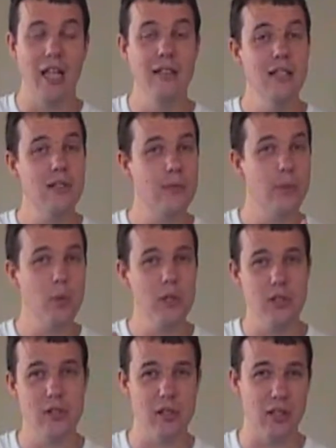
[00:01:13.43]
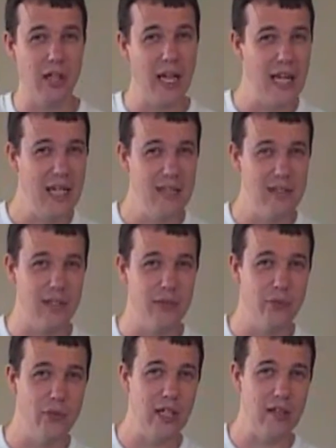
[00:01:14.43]
And this forces their hands
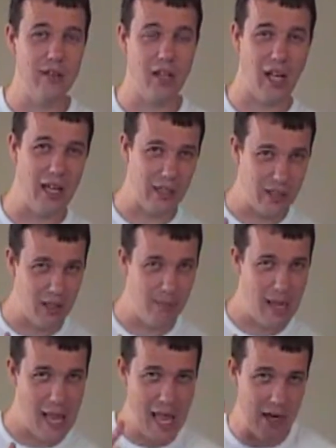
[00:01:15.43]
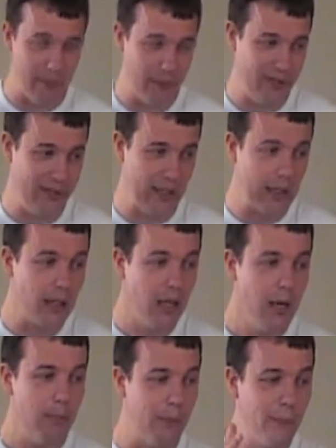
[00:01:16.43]
and feet to kind of come out of sync.
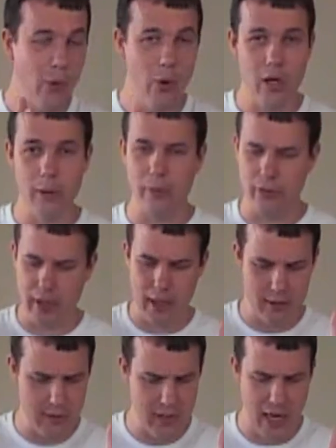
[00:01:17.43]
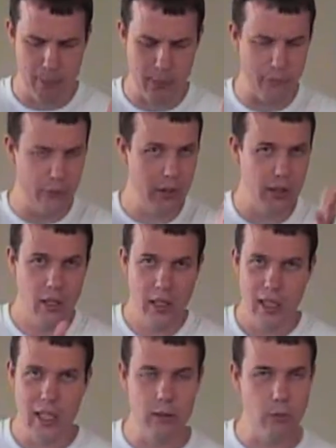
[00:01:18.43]
Before it was like tap your foot
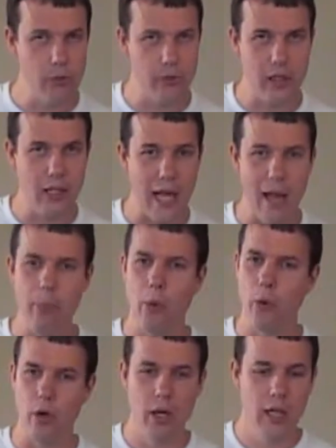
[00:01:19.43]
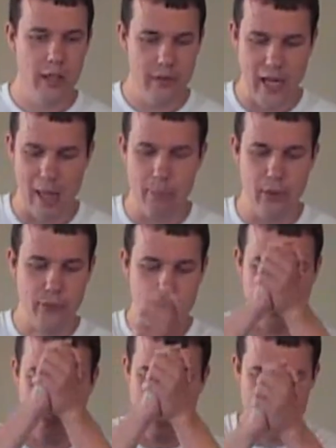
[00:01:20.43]
equals a clap, or tap your
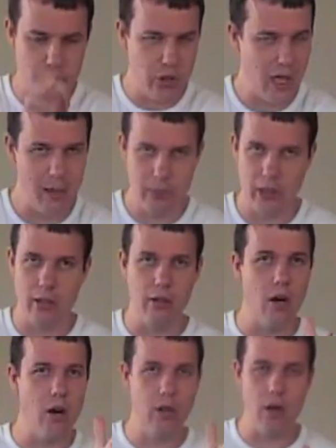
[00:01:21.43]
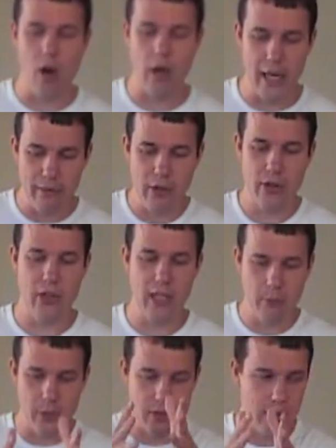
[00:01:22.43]
foot, clap, chop,
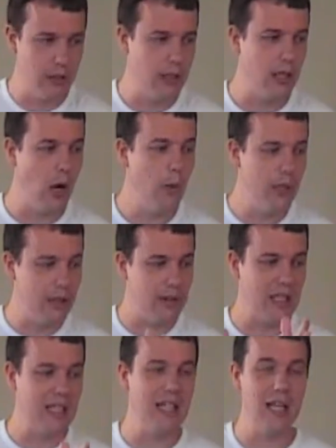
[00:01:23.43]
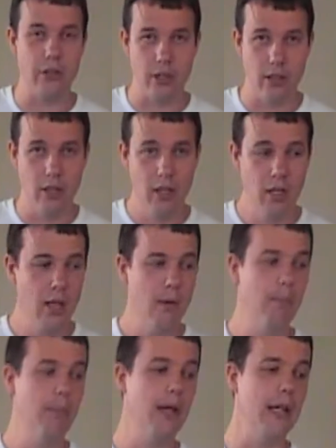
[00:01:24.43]
everything was going together.
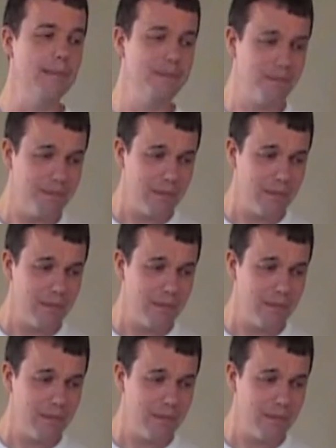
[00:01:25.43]
But